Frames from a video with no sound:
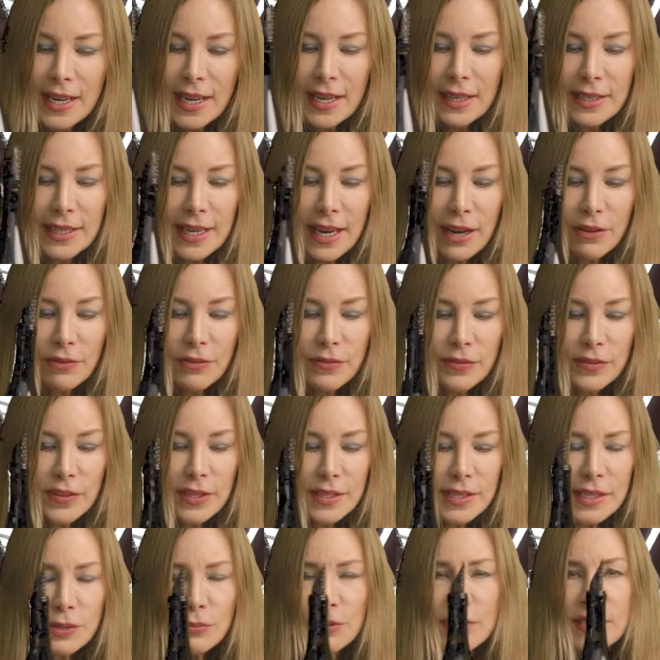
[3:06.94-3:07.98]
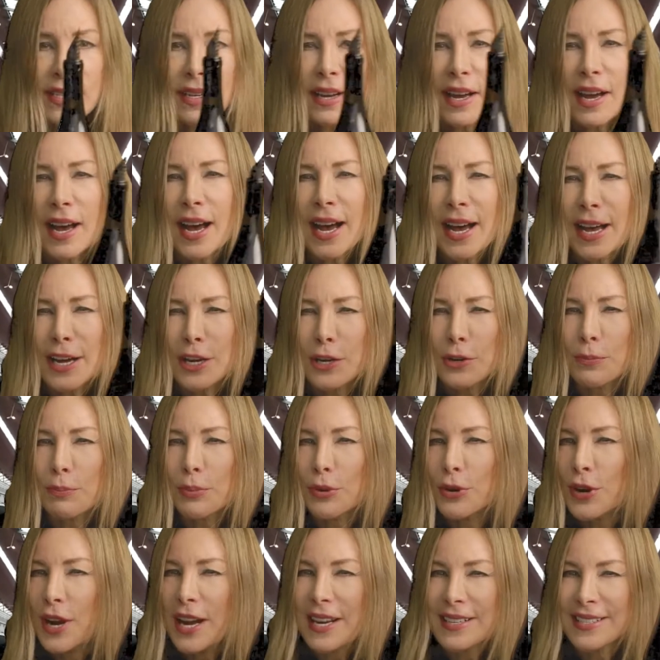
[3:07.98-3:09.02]
Now, this was a higher
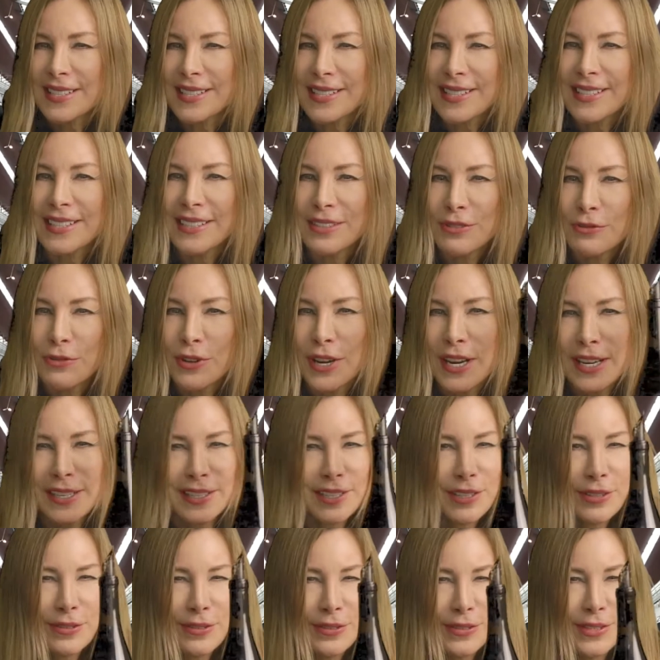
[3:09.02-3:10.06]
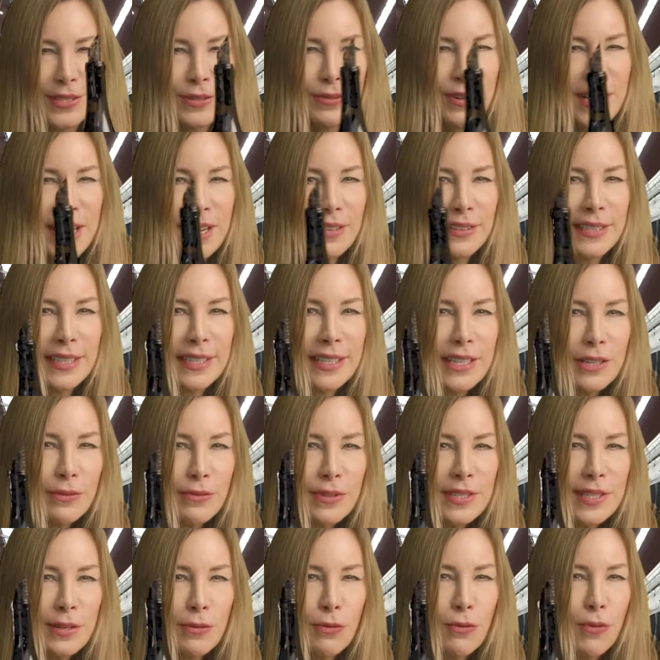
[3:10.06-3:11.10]
priced wine at Grocery Outlet. It
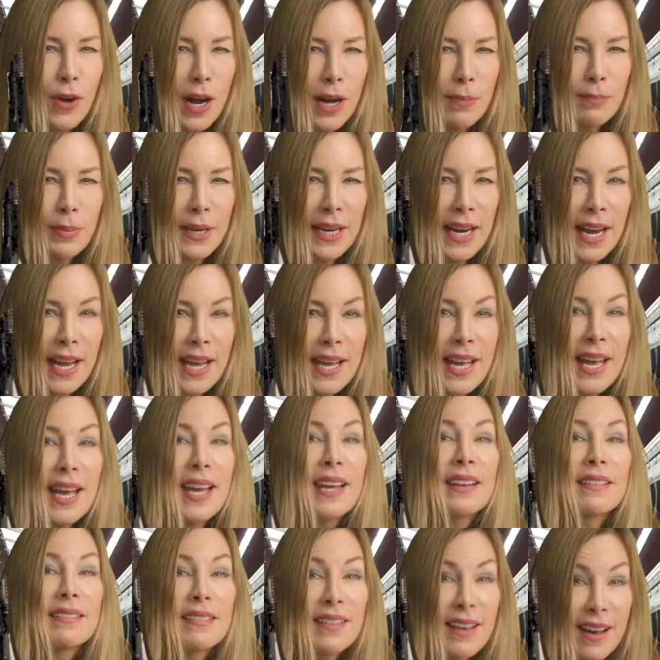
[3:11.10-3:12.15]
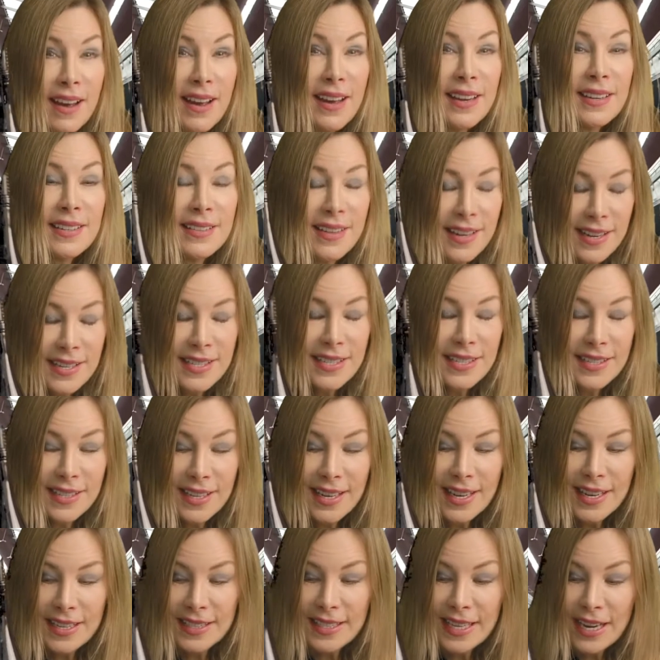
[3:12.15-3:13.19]
was a whopping $9.99.
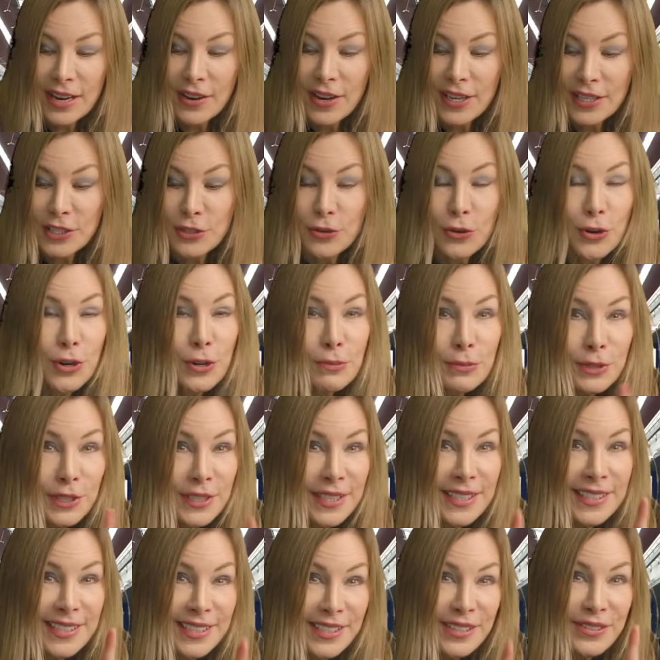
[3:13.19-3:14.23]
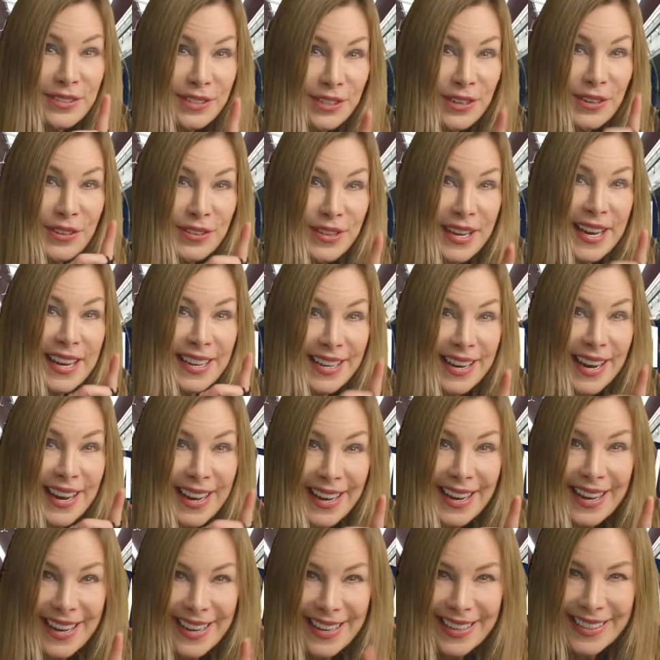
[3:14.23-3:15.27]
Now, I normally don't go that
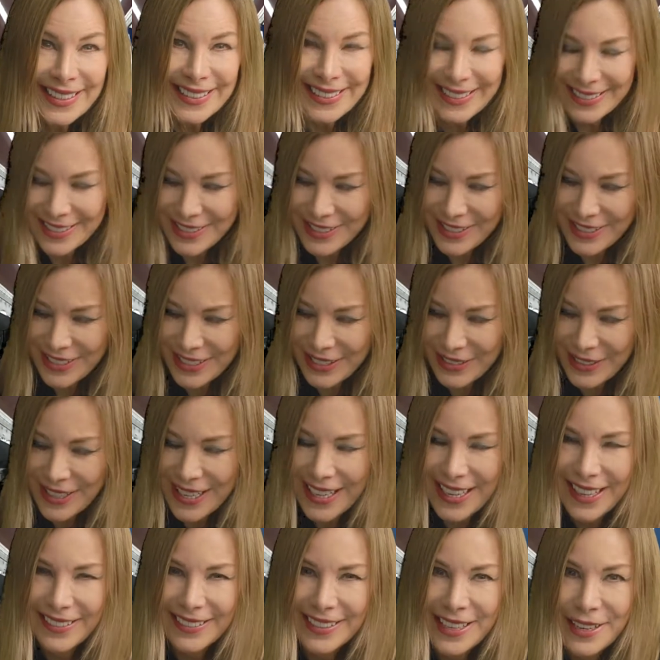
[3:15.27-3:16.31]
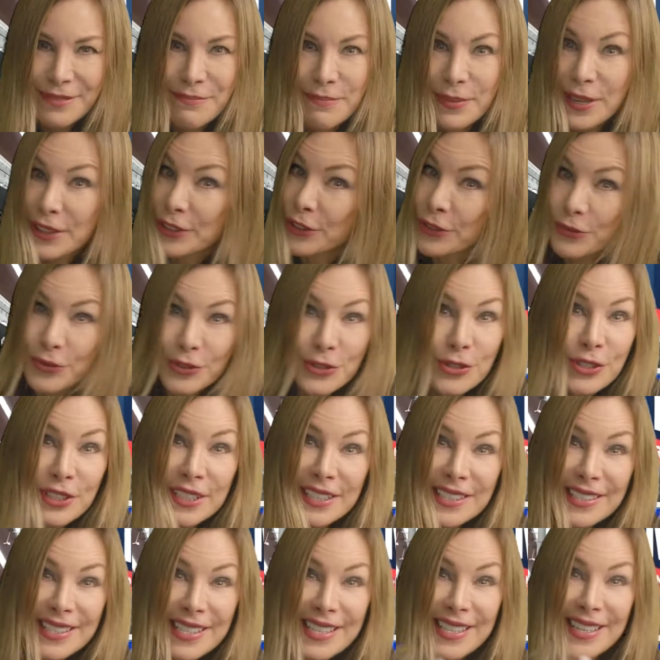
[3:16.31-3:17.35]
high at Grocery Outlet, but the rule
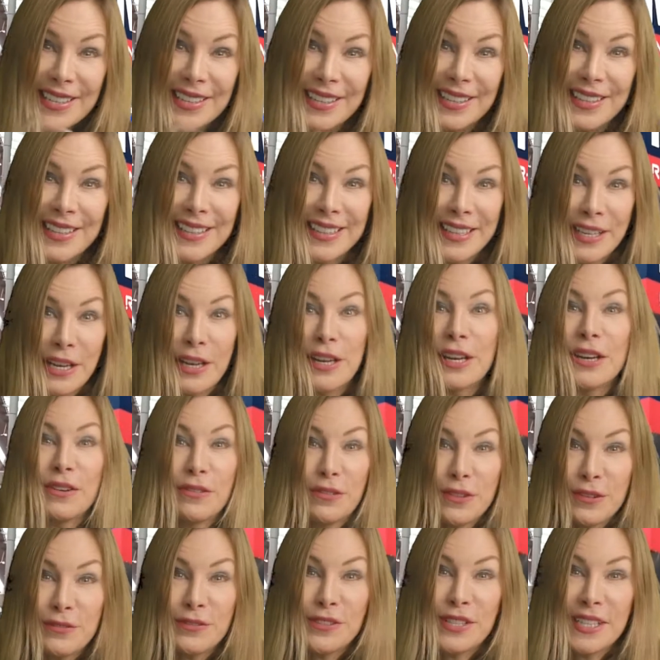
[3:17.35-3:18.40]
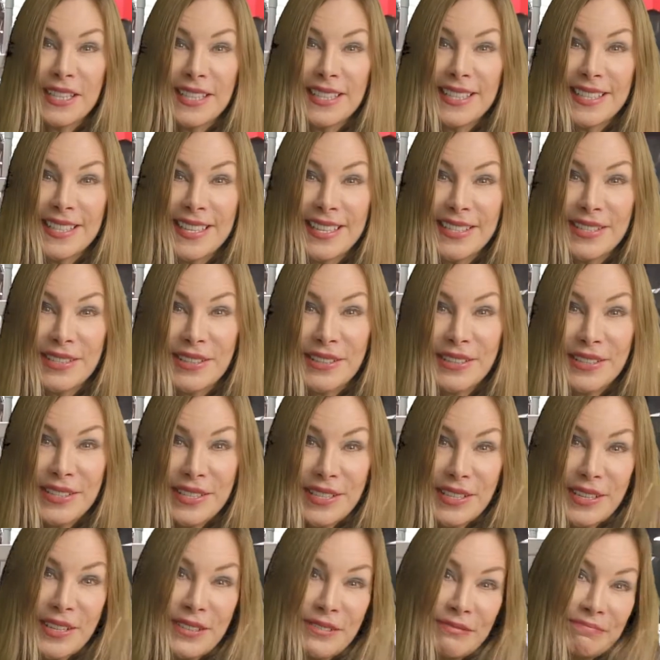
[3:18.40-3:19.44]
is here, 15 and under.
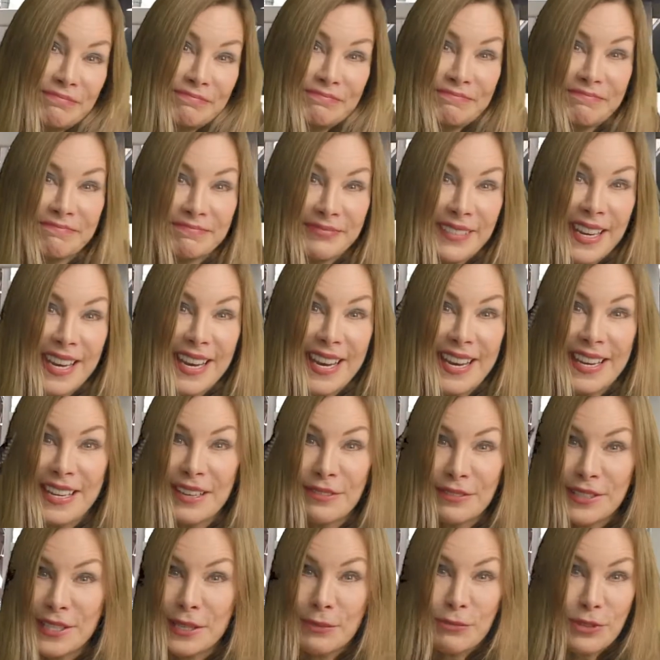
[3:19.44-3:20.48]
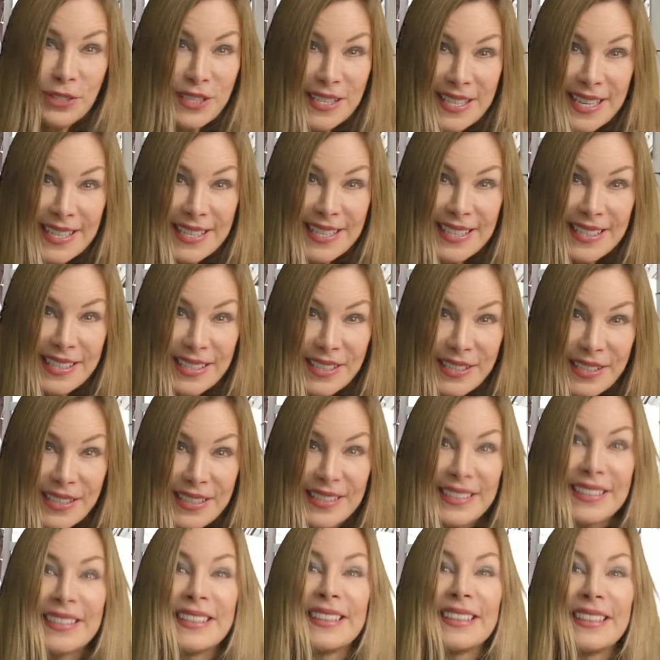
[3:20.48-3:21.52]
So, hey, if someone says it's good,
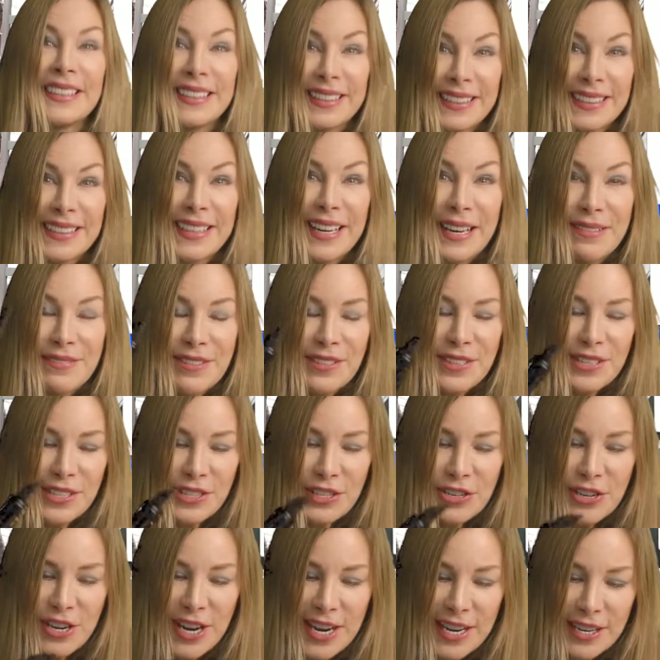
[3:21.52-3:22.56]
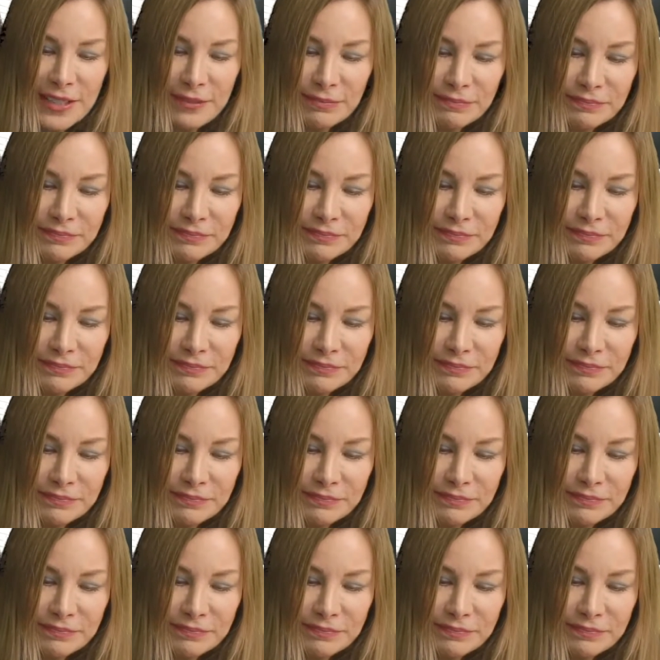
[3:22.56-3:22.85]
I'm going to try it.